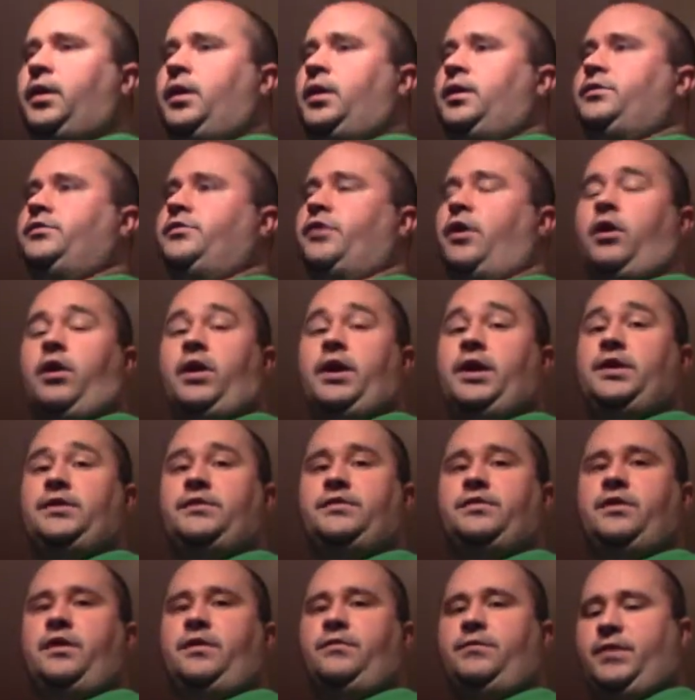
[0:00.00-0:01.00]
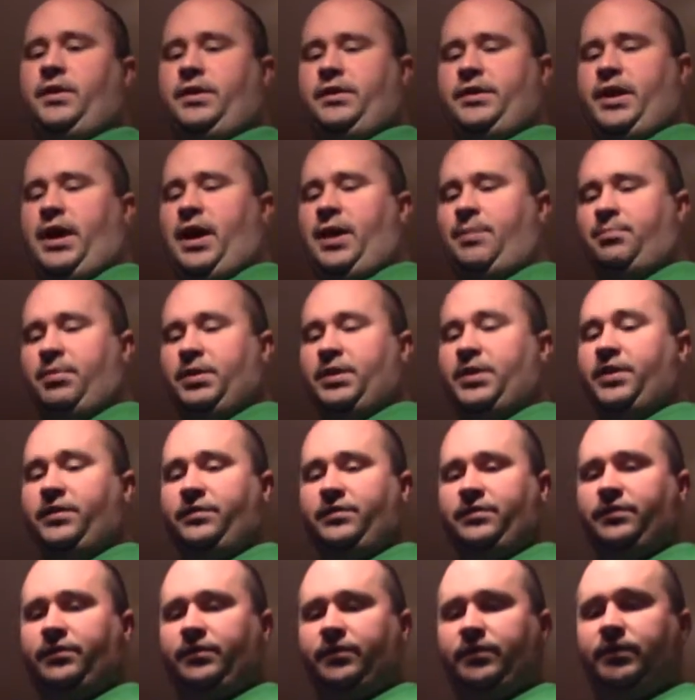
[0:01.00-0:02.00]
jarring and stuff like that, but
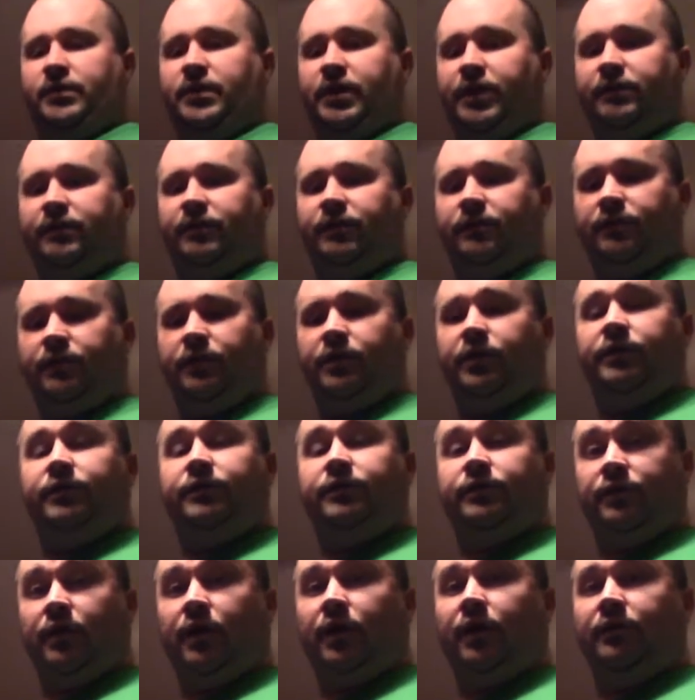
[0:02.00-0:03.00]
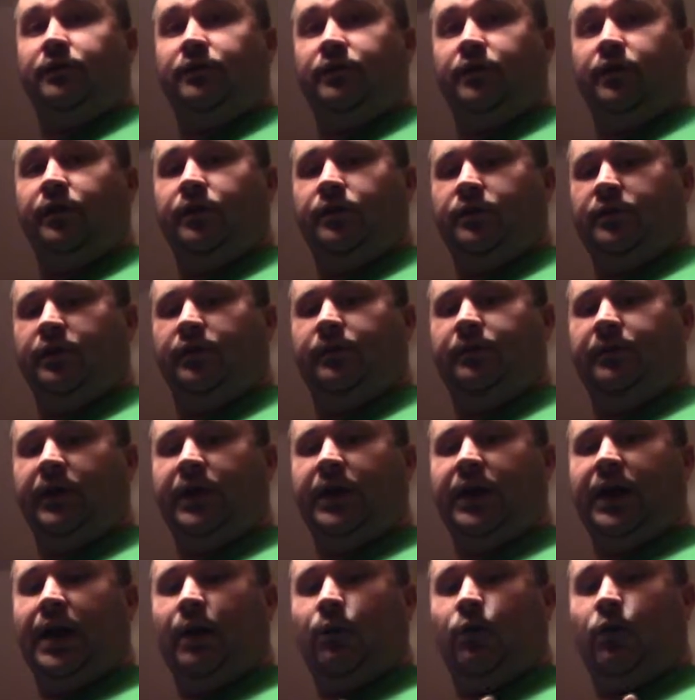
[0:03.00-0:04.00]
this is a good start to
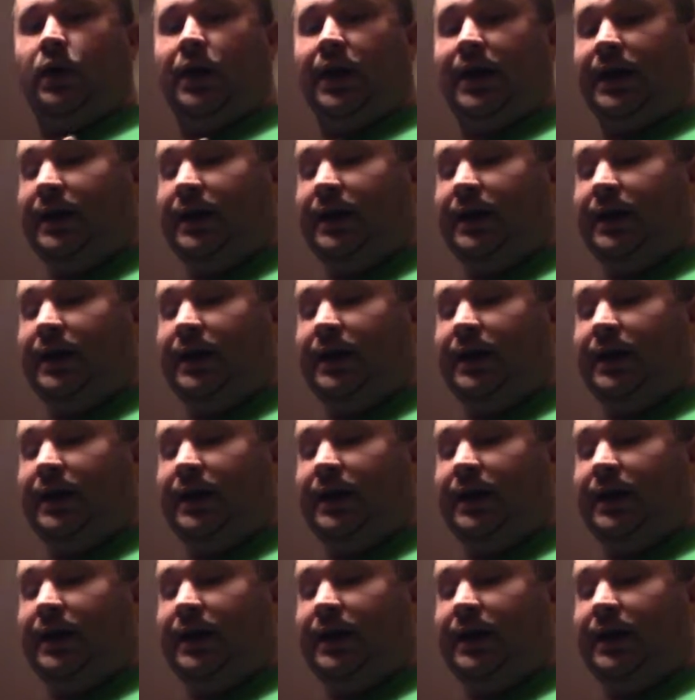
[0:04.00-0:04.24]
figuring out what I